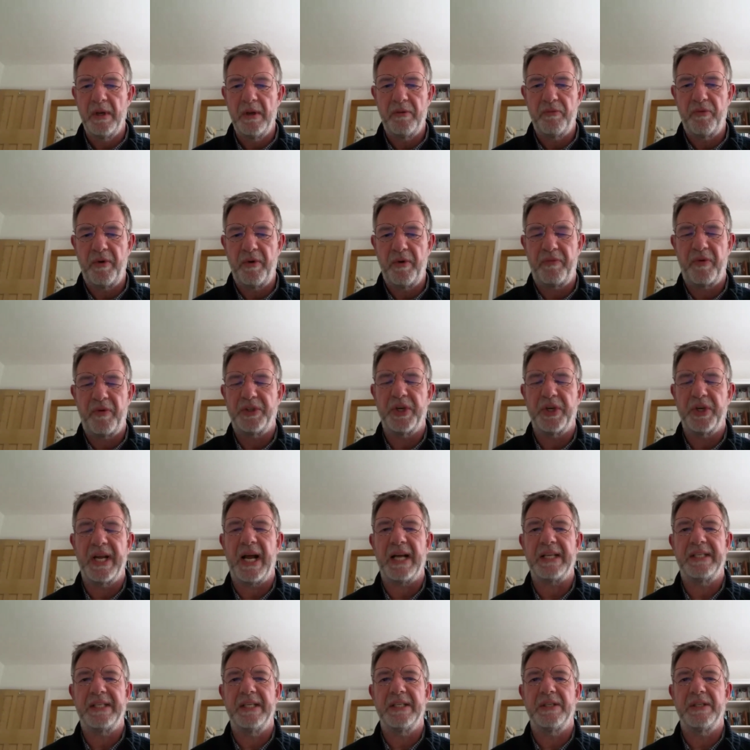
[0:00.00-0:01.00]
refrigerant
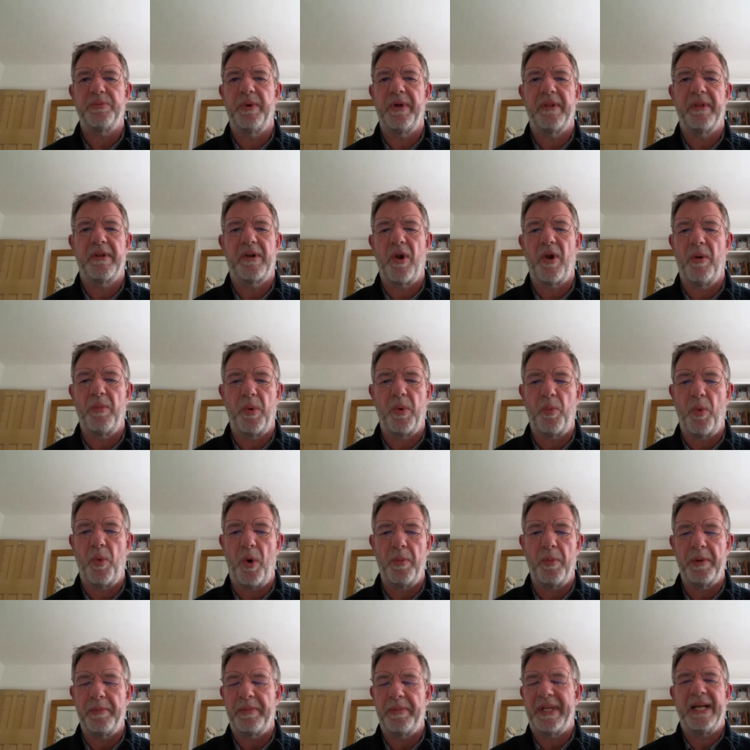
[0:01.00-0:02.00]
gases with global
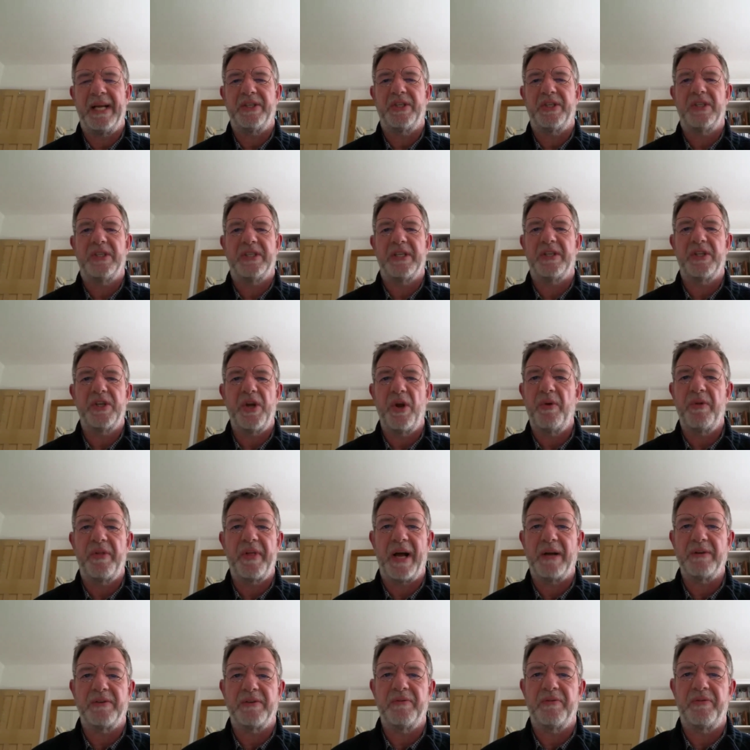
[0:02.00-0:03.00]
warming potentials of
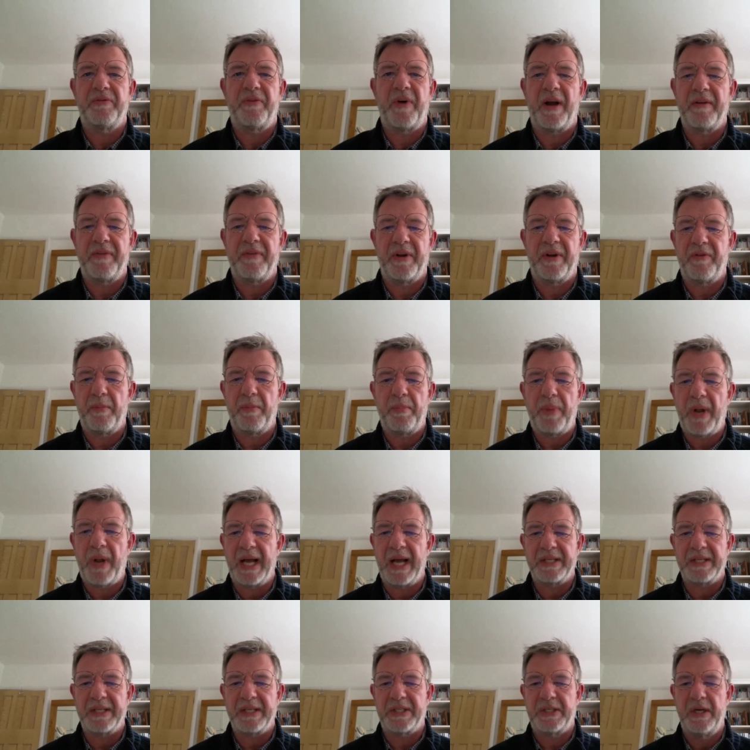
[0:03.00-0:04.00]
2,500
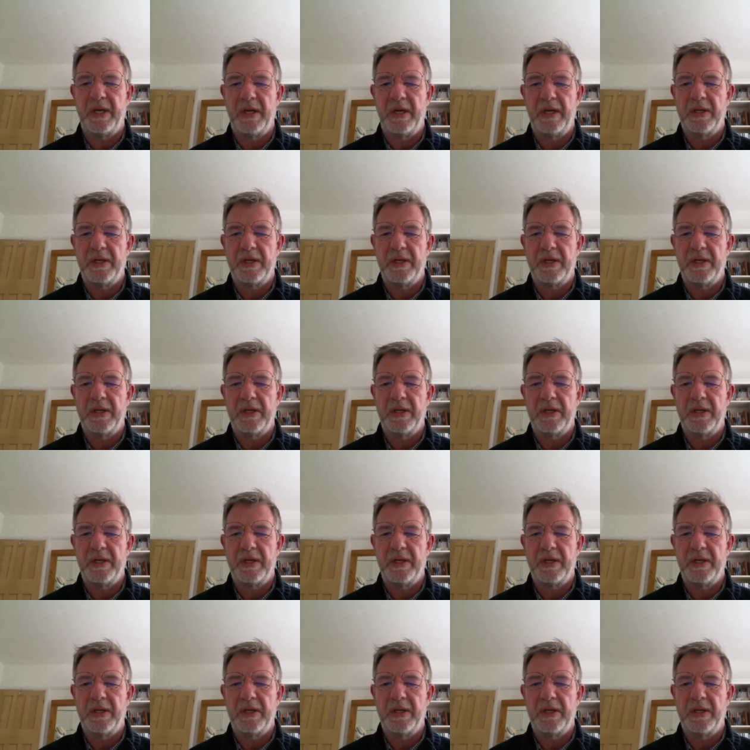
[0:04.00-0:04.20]
plus.